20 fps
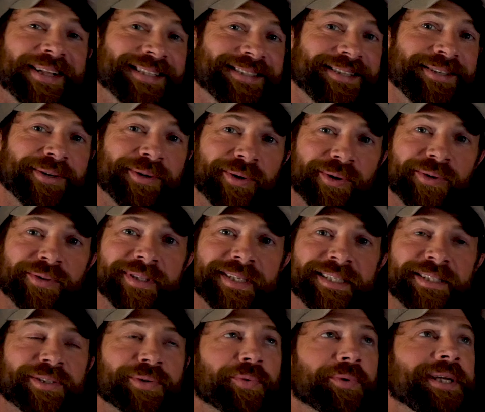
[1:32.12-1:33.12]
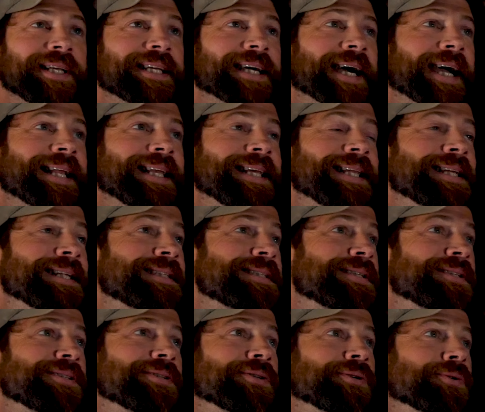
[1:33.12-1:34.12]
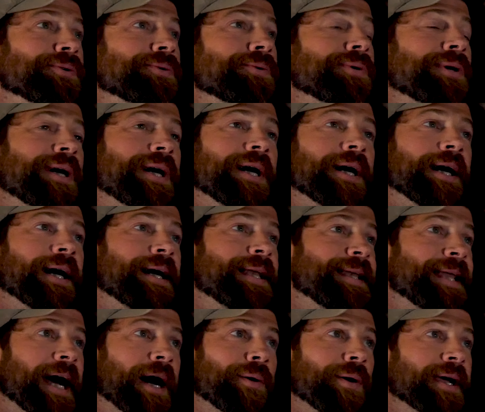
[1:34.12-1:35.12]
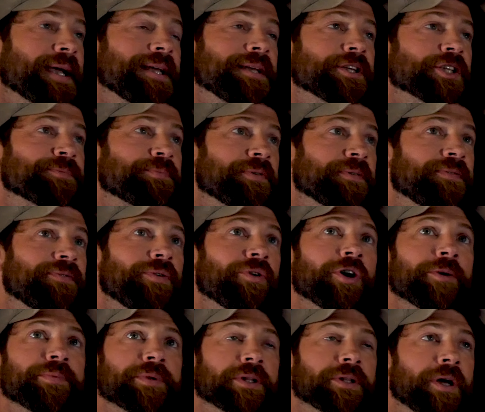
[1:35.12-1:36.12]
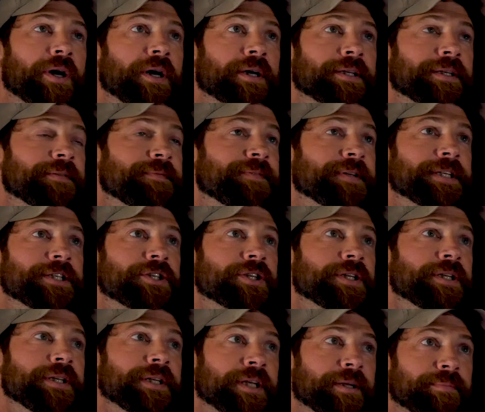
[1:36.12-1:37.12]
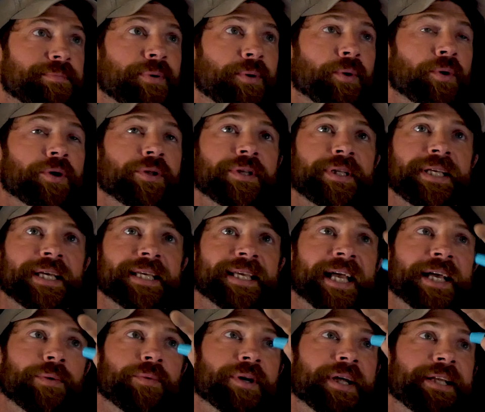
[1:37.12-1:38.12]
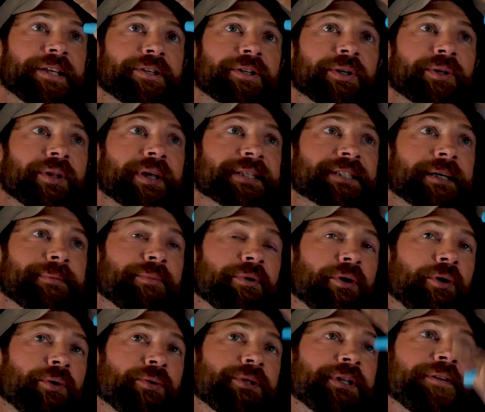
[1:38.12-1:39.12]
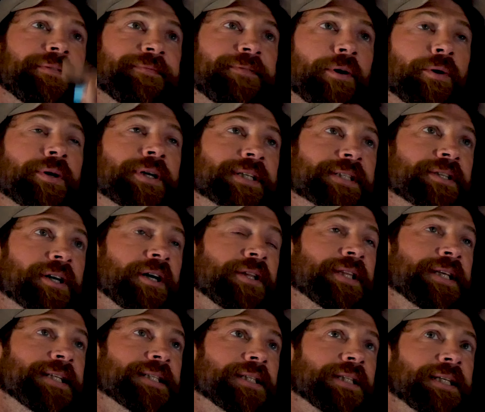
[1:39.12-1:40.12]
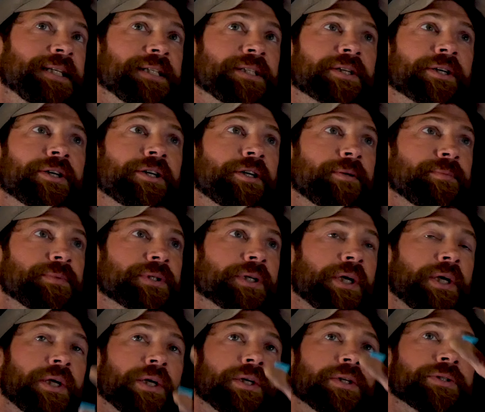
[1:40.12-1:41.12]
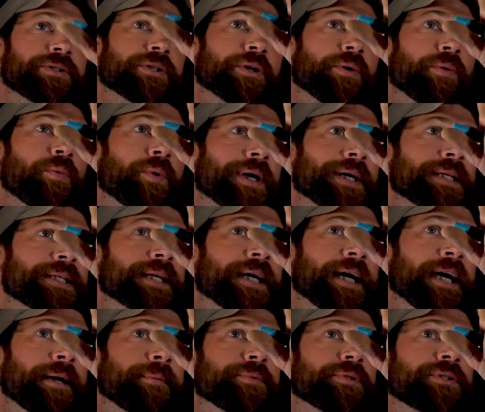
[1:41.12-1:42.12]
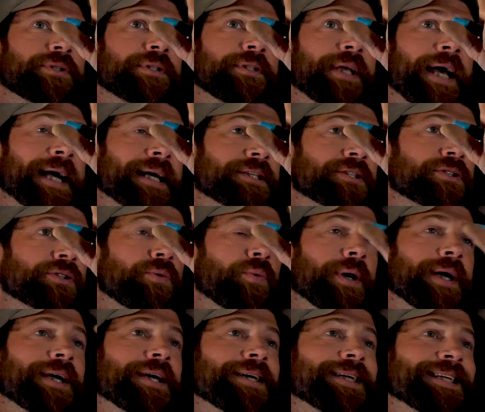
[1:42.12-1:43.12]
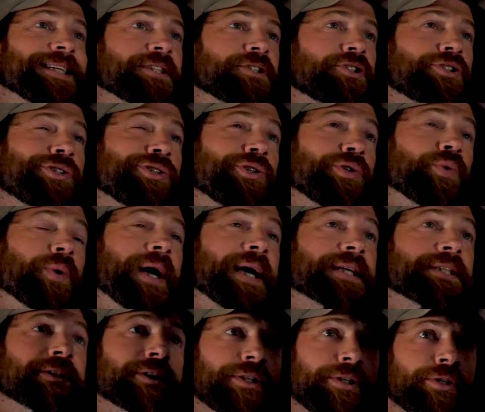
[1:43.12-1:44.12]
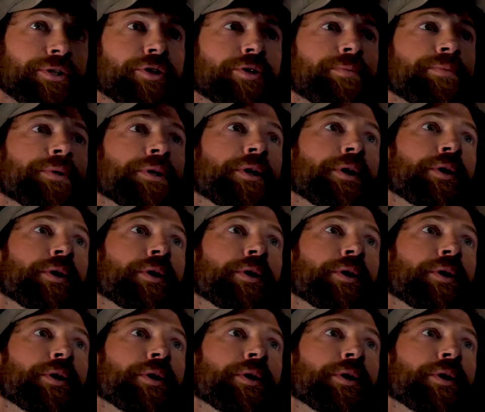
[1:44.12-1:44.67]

that's the only tweak I needed to do. Now I can just perform the long division. Importantly, again, when I do this, I'm only focused on these lead terms. So what times x squared is 2x cubed?